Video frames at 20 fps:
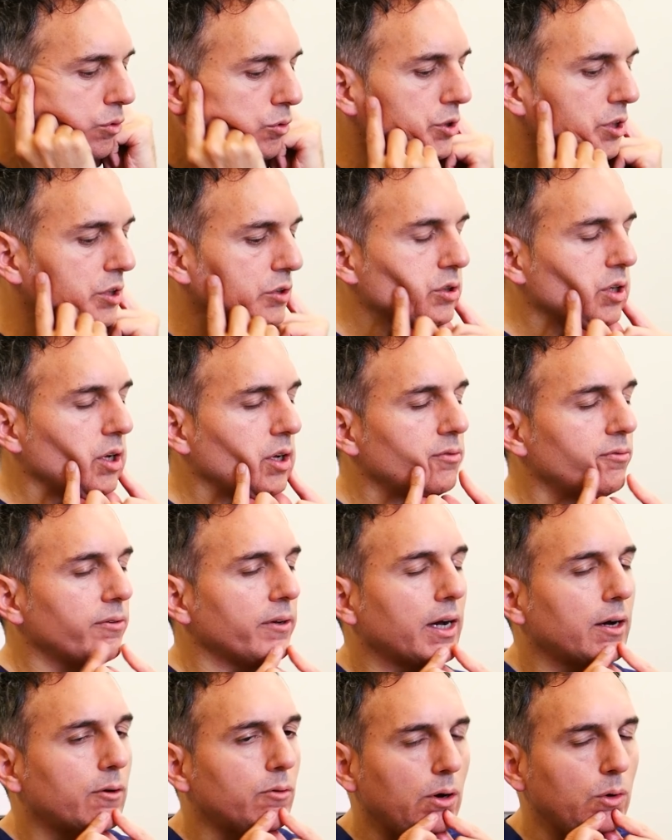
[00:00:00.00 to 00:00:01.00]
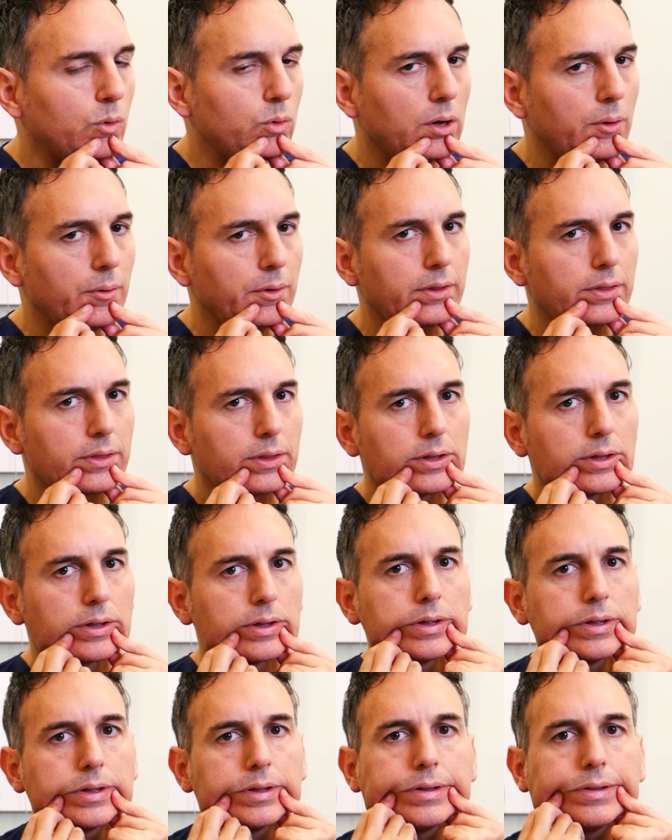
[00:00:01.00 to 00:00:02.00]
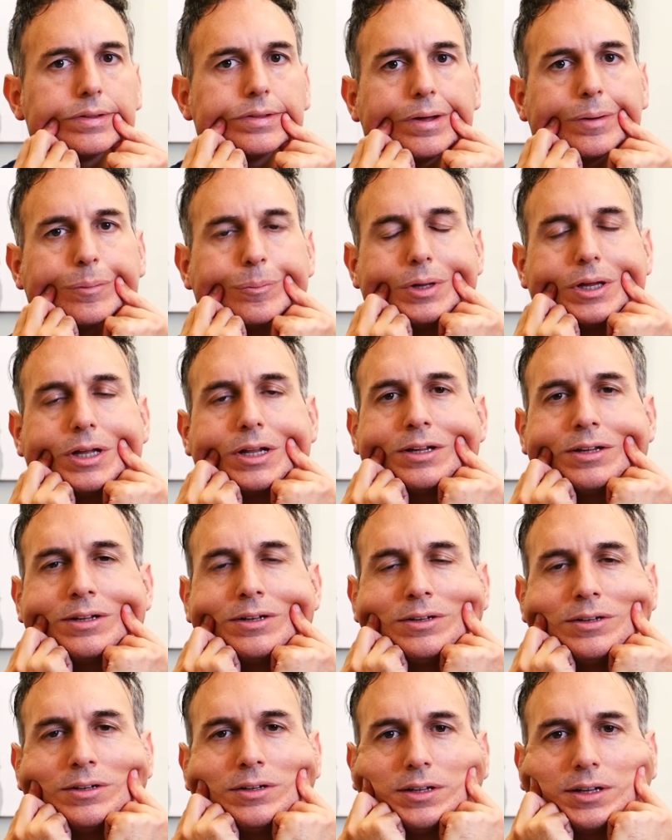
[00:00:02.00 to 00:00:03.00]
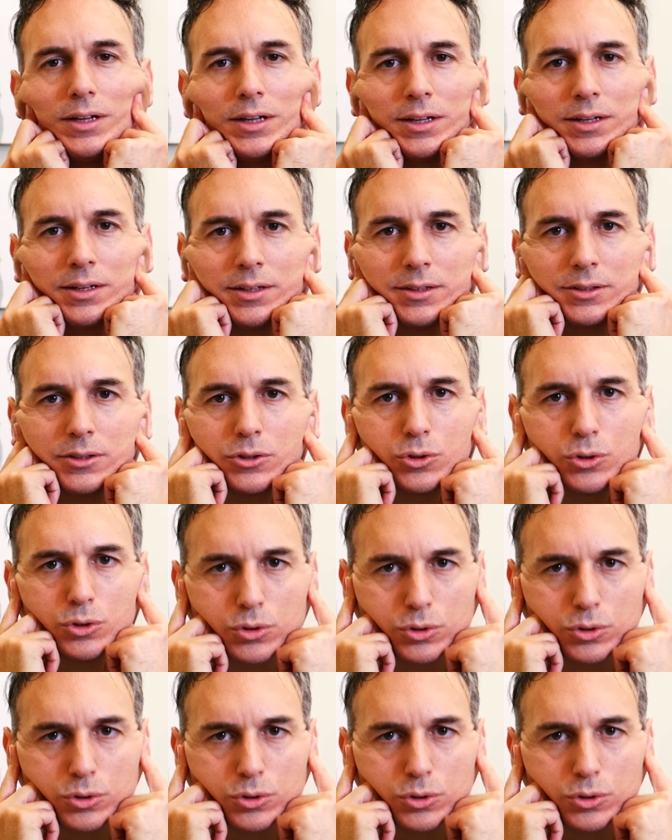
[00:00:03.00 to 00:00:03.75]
I don't know if you have ever noticed, also in these, well, some